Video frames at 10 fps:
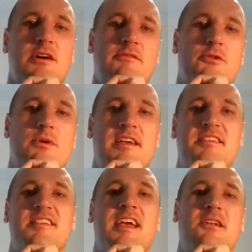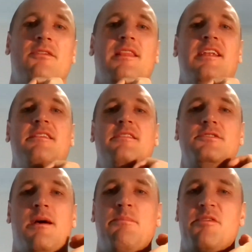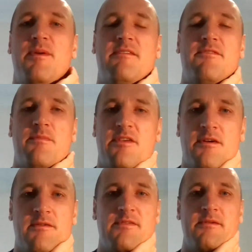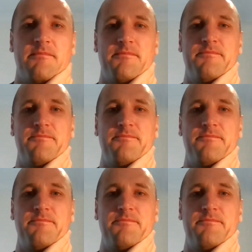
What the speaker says: kind of always set on letting the drums speak for themselves?